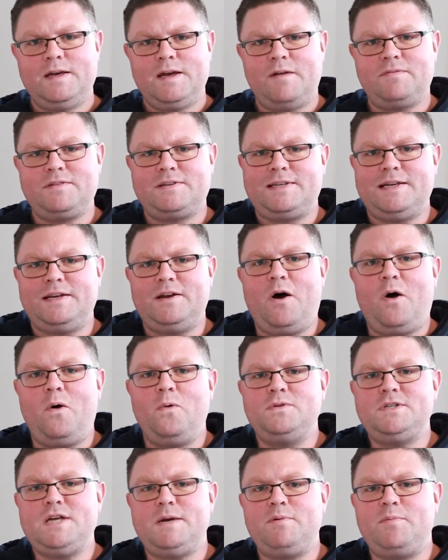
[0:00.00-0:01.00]
I've seen a
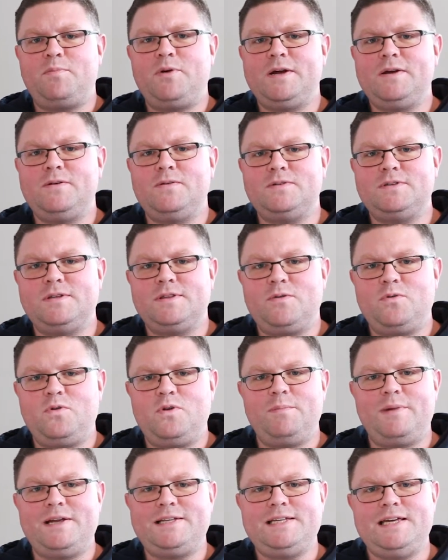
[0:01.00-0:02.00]
whole tub of Pringles and they're
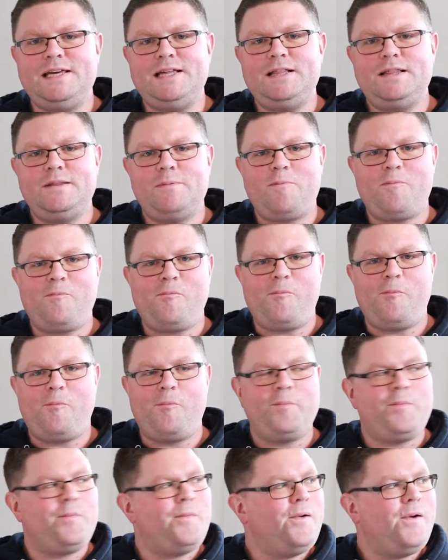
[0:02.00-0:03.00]
all in my teeth.
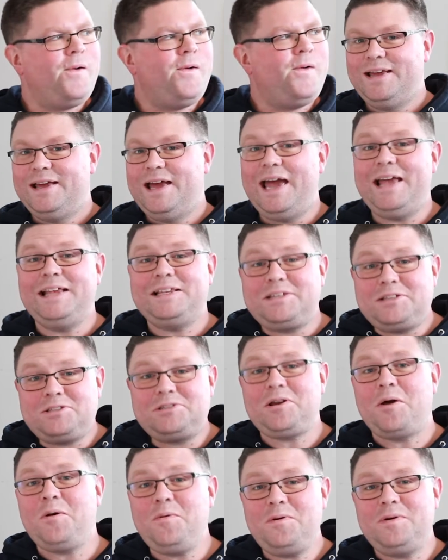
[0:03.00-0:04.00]
It's
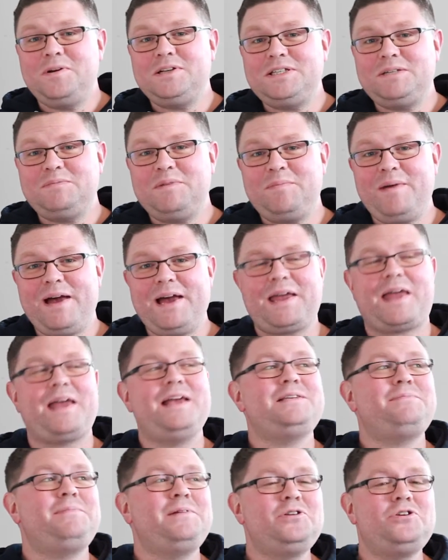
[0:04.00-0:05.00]
so good to be back.
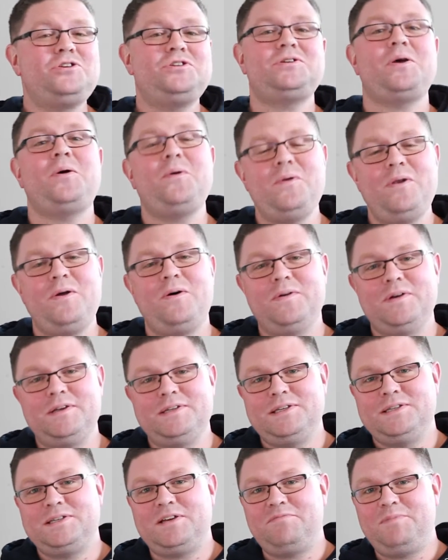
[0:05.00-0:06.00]
It's been so long
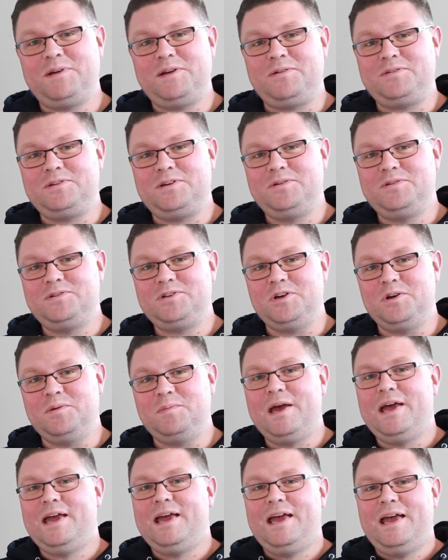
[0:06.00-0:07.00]
since I've been on
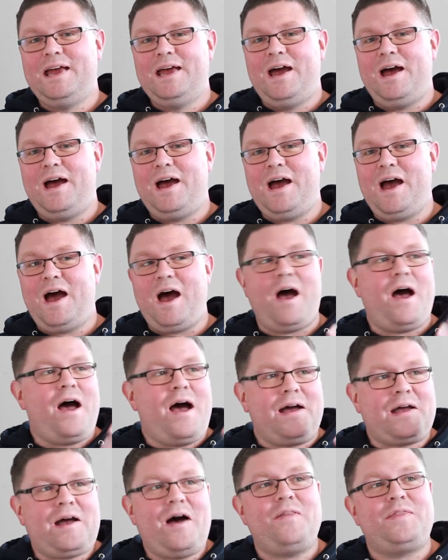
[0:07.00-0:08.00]
YouTube. I
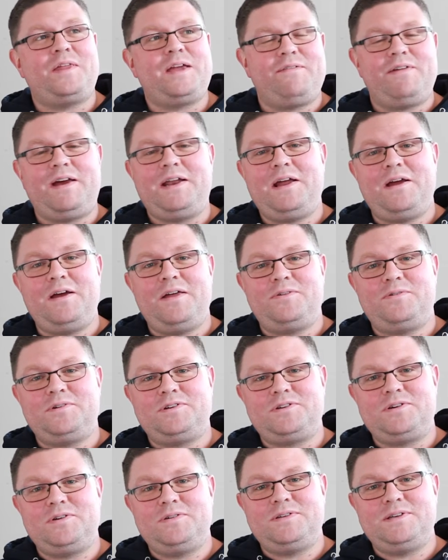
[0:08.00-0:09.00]
can't think of any other
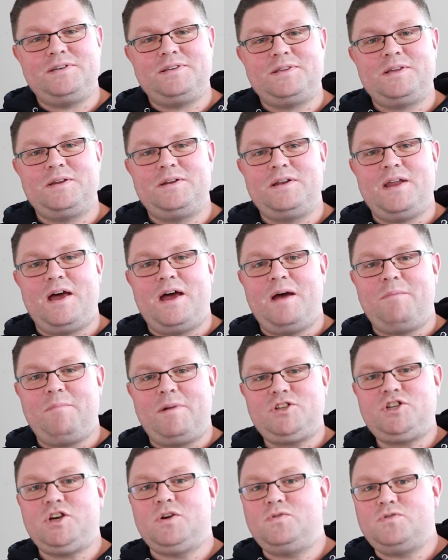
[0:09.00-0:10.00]
excuses than
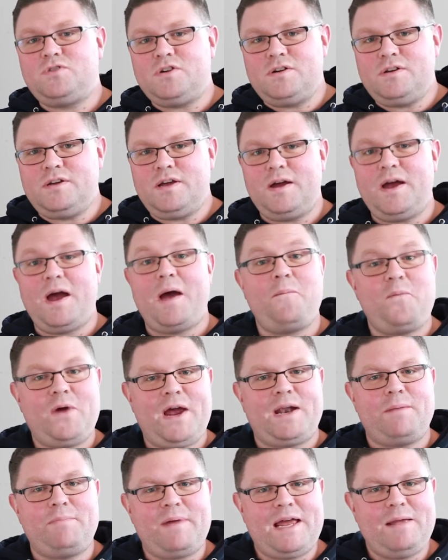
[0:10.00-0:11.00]
my children. We
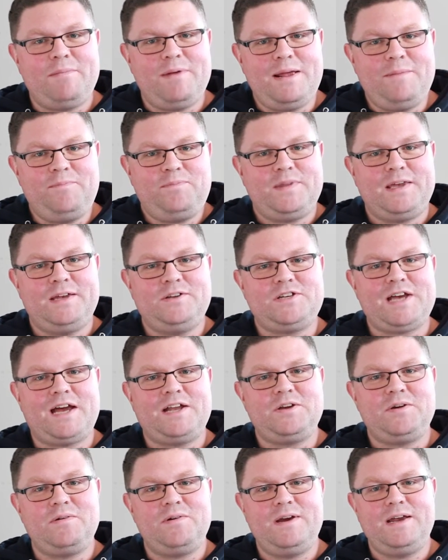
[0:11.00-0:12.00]
had a baby in
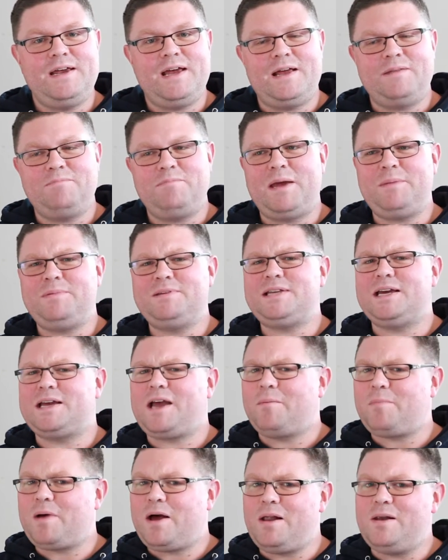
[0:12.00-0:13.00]
January and babies
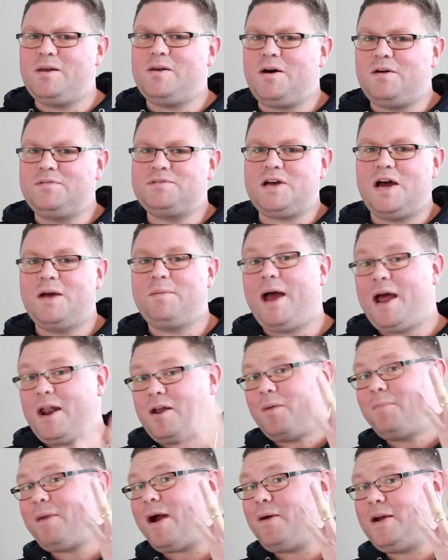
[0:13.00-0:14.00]
take up a lot of time. And I
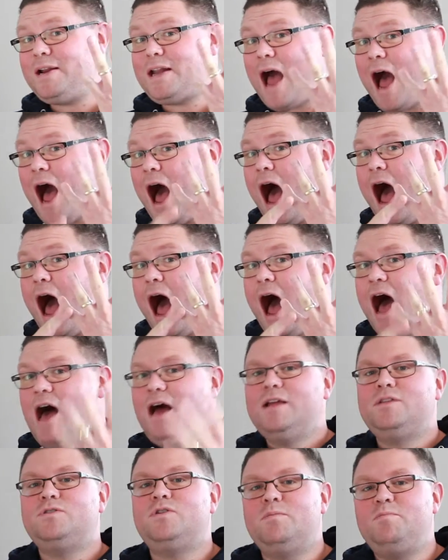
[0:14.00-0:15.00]
got married
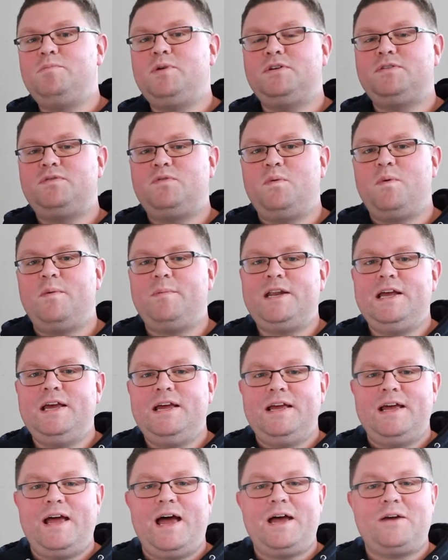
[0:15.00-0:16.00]
to a beautiful woman
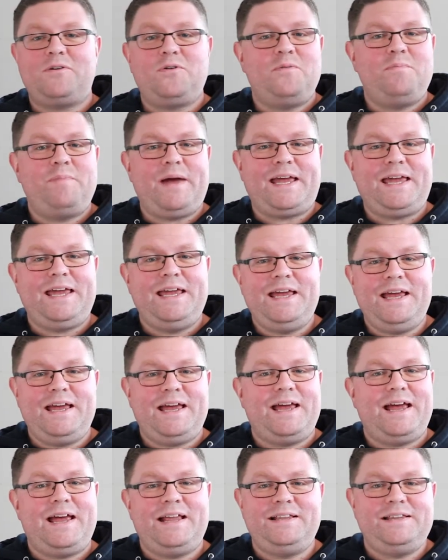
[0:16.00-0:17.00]
called Becky.
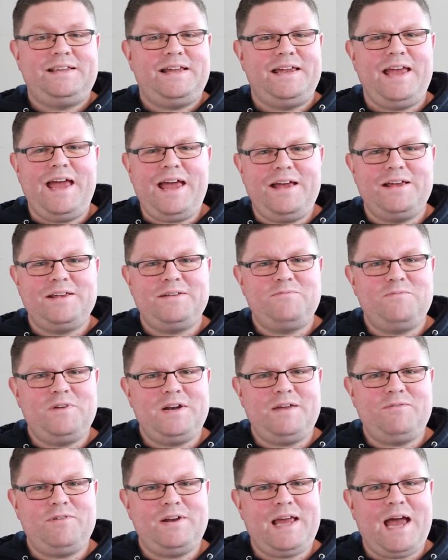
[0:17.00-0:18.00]
And yeah,
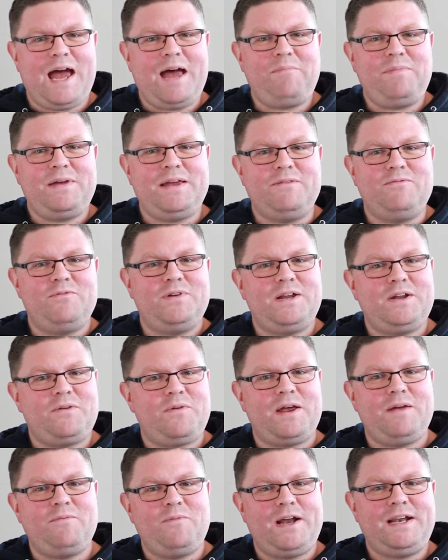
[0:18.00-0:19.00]
really, really happy. Really
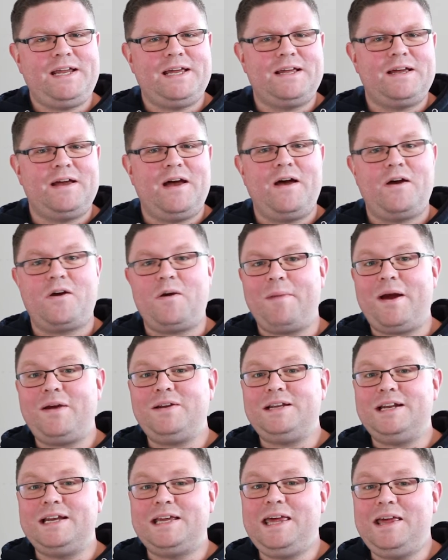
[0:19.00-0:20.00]
great wedding. I got
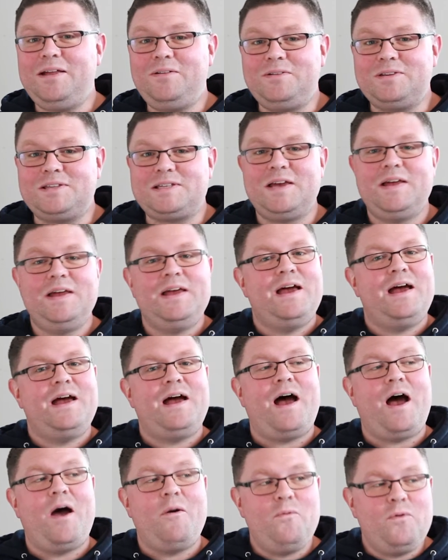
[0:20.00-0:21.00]
married in a kilt.
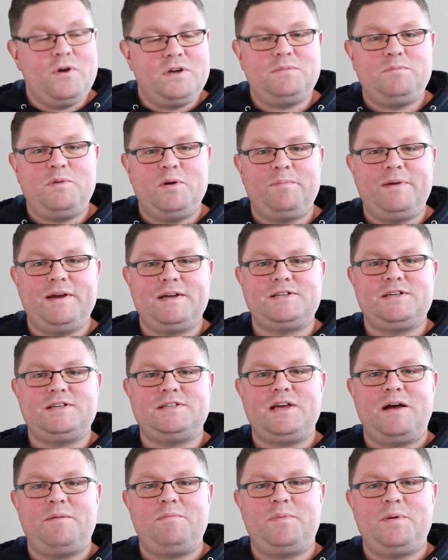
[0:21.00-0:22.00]
I would put
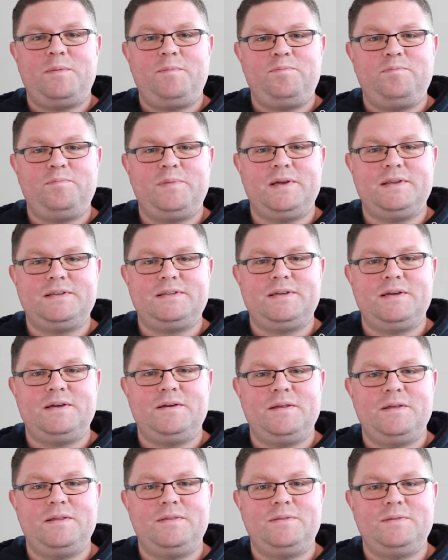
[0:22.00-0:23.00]
pictures up, but
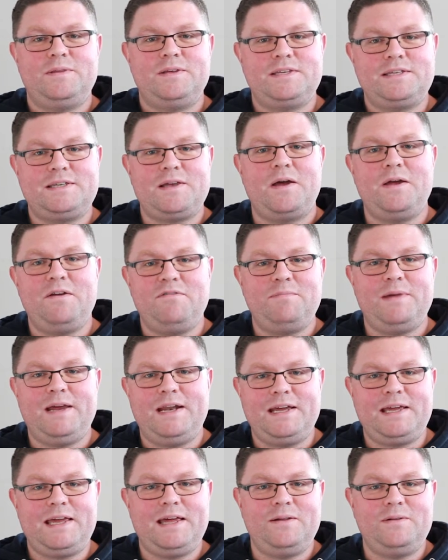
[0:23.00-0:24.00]
the sight of me
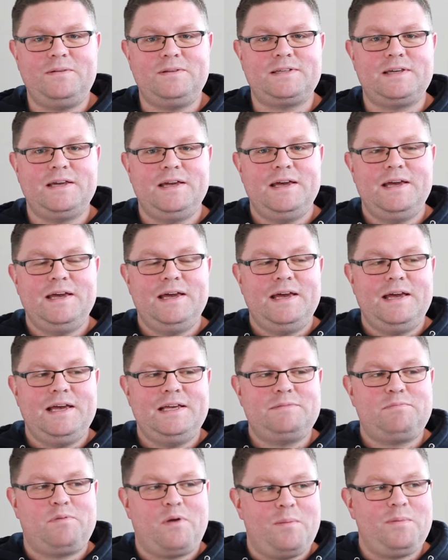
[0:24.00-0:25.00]
in a kilt
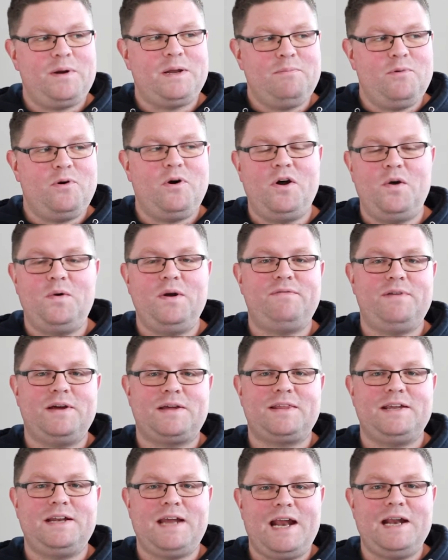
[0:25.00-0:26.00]
is probably more
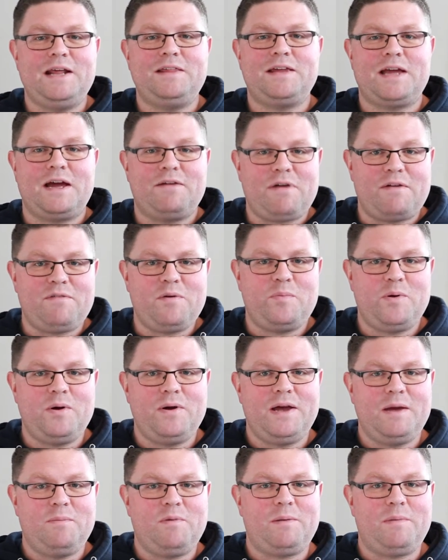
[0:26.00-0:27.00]
horrific than anything I've ever
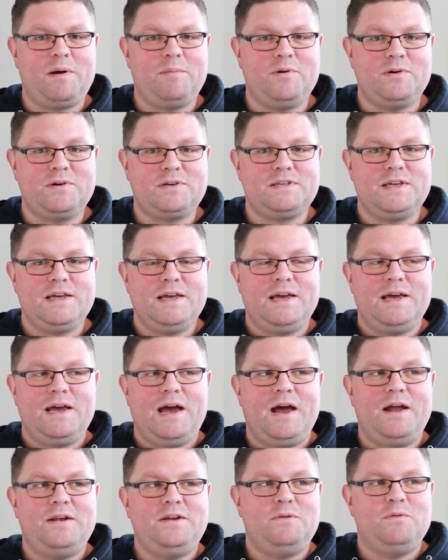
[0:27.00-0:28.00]
put in one of my books.
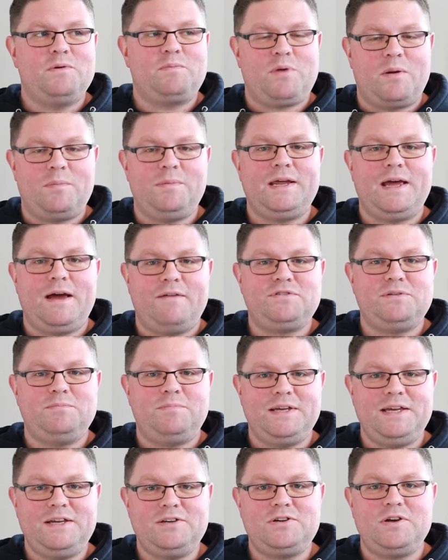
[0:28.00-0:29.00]
And you would probably have to
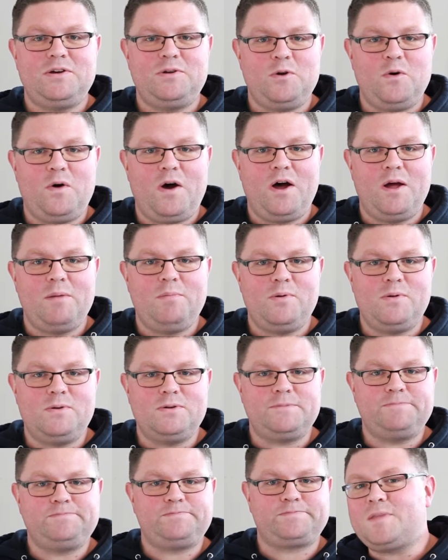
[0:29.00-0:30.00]
bleach your
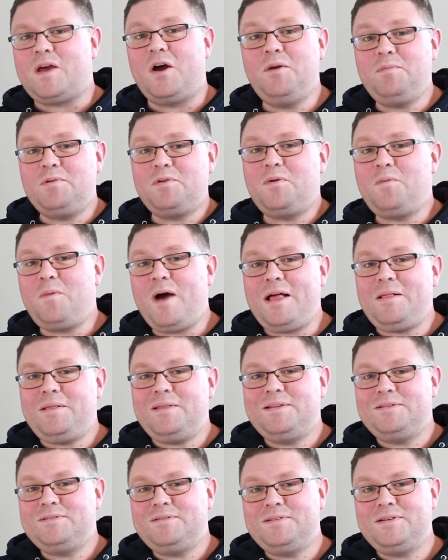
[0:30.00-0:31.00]
eyeballs. I hope you're all
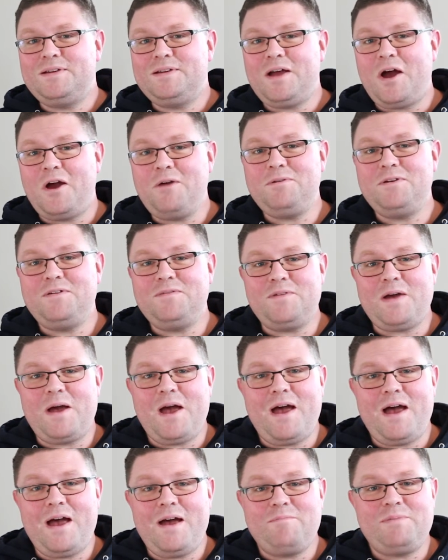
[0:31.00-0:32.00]
well. I hope you've
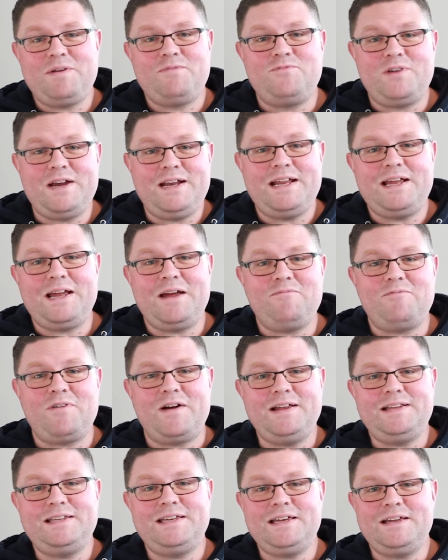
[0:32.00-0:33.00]
been reading and
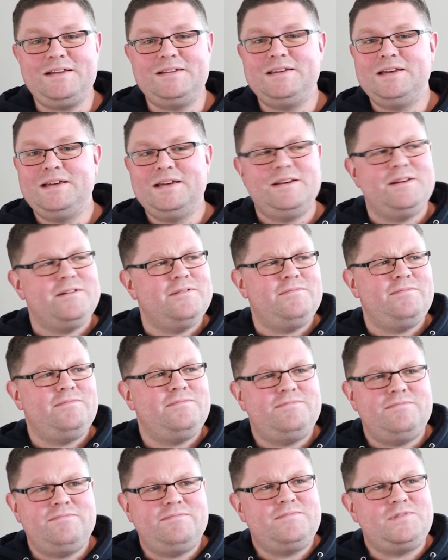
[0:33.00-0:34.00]
writing and
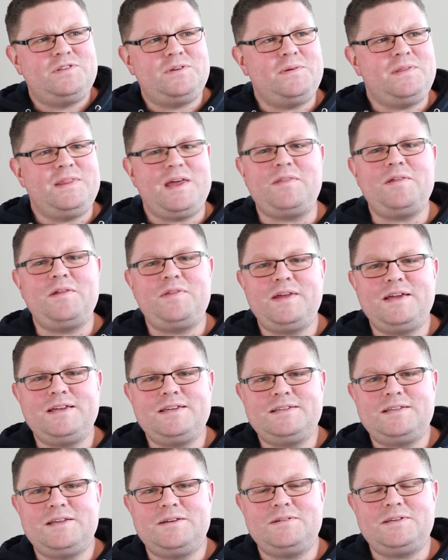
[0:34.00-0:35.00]
doing the other
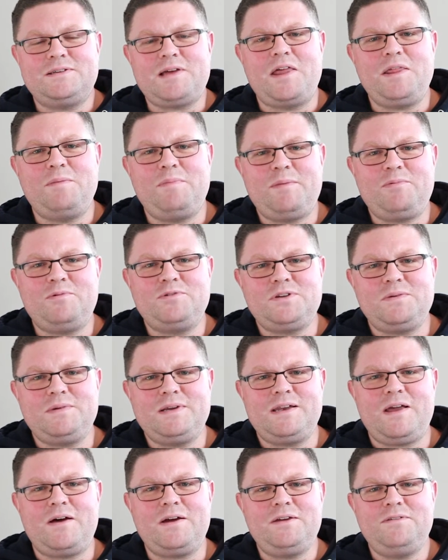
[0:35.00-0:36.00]
things that other people do
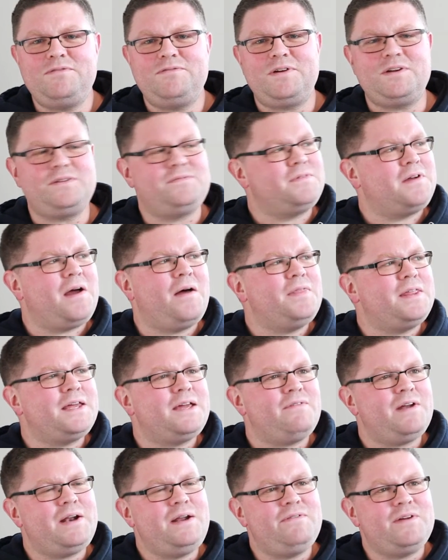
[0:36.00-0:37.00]
in life. I can't think
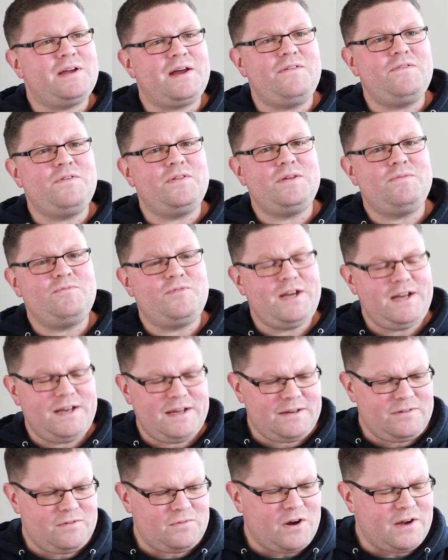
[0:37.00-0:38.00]
of anything other than
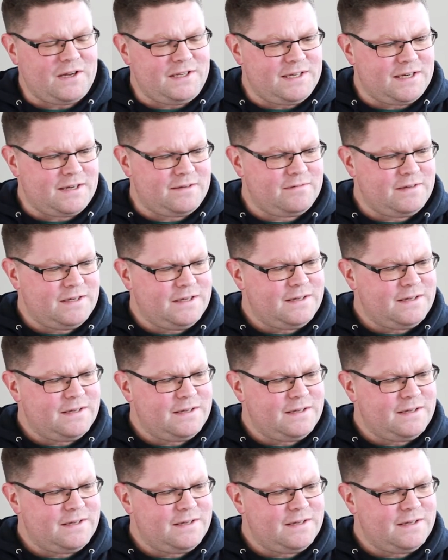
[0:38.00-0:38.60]
reading and writing.